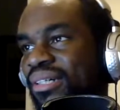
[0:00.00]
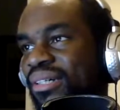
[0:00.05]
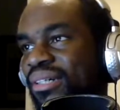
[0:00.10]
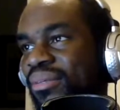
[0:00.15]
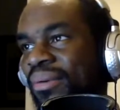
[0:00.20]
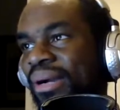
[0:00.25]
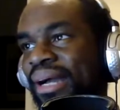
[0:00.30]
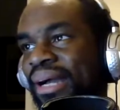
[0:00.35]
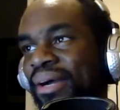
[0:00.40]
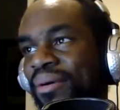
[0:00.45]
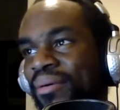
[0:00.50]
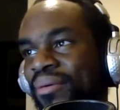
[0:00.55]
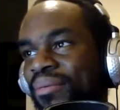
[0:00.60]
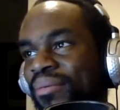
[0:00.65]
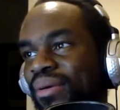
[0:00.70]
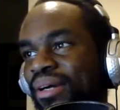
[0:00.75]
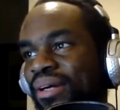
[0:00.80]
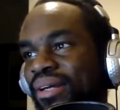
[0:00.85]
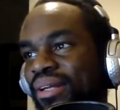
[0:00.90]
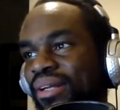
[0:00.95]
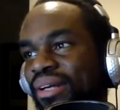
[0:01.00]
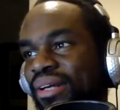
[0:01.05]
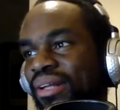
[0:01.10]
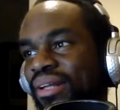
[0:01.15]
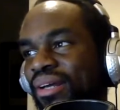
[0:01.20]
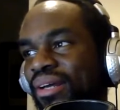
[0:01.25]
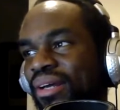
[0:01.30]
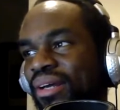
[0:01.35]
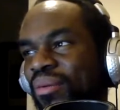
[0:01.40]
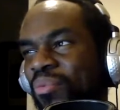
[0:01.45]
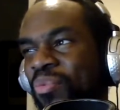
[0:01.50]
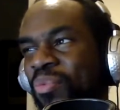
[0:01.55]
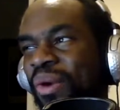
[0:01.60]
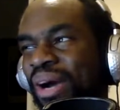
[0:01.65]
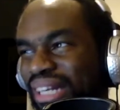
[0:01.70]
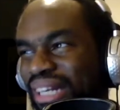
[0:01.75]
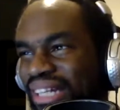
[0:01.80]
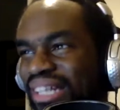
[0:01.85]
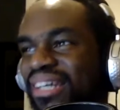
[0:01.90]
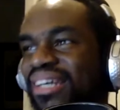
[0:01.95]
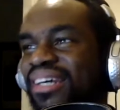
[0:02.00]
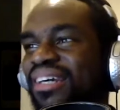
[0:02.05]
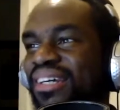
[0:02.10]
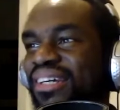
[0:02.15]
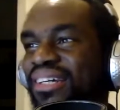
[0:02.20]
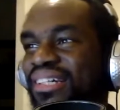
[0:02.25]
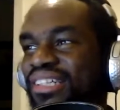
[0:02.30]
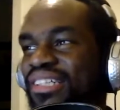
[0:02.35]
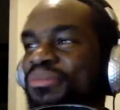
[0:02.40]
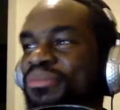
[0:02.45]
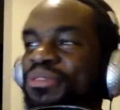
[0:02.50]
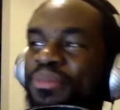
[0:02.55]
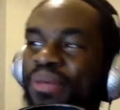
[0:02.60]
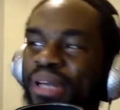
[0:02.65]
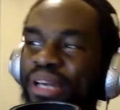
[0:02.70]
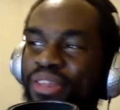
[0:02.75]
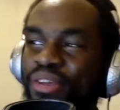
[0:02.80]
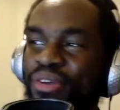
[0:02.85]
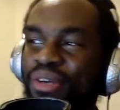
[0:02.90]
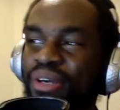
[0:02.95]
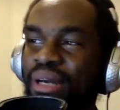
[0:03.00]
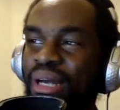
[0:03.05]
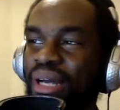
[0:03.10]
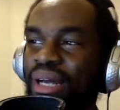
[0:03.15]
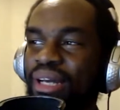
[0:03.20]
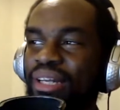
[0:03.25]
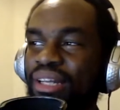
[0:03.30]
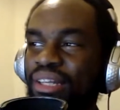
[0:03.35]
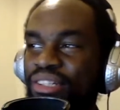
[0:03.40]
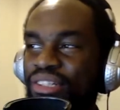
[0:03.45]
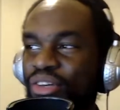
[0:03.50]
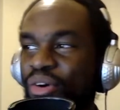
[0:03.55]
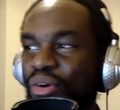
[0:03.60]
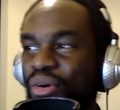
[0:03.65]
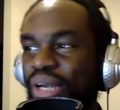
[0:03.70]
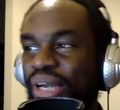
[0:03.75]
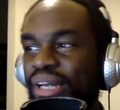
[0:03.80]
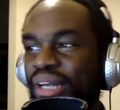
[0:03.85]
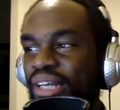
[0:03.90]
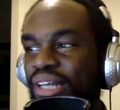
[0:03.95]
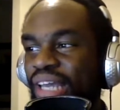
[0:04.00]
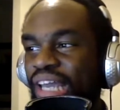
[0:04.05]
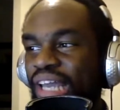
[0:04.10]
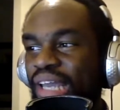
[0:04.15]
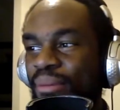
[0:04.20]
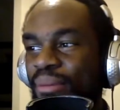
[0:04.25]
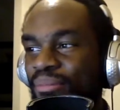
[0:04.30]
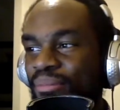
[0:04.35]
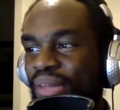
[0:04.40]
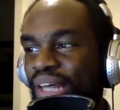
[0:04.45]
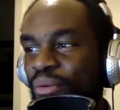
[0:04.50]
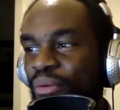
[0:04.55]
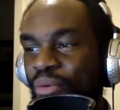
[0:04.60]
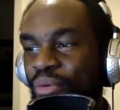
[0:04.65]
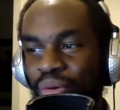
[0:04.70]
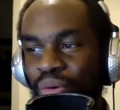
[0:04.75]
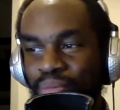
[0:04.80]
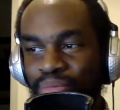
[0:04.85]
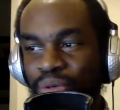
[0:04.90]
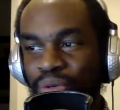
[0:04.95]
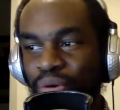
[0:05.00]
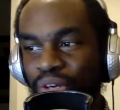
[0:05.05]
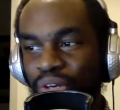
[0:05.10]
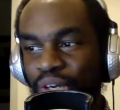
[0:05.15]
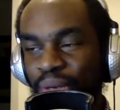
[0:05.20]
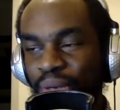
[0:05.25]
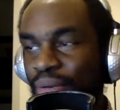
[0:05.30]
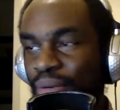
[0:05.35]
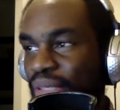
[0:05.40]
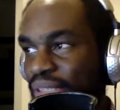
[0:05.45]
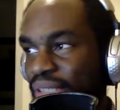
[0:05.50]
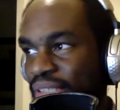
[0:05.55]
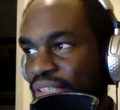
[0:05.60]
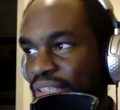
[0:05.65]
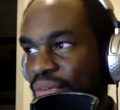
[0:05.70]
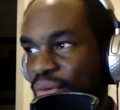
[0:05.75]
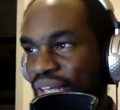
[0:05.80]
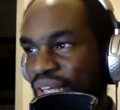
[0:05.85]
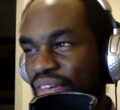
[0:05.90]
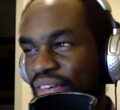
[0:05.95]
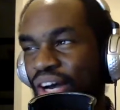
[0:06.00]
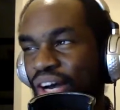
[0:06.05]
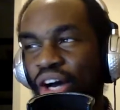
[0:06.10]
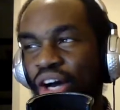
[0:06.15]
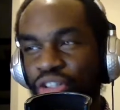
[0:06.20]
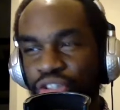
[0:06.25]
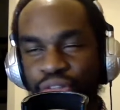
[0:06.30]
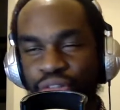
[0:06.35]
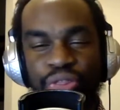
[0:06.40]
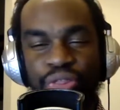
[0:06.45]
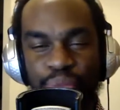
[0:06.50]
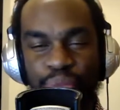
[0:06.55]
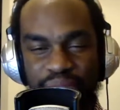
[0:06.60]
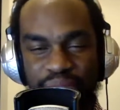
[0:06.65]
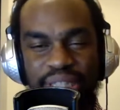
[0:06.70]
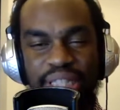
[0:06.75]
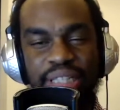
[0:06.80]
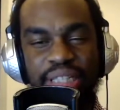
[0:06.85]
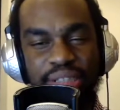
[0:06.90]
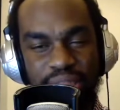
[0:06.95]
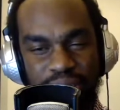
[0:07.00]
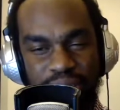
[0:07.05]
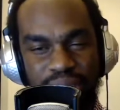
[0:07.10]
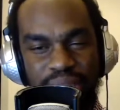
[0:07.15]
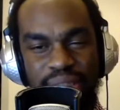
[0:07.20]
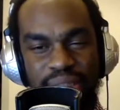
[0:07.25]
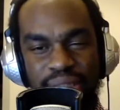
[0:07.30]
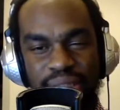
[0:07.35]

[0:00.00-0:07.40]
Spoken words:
Wow. What? Super Smash and the game that we're talking about is going to have 103 stages.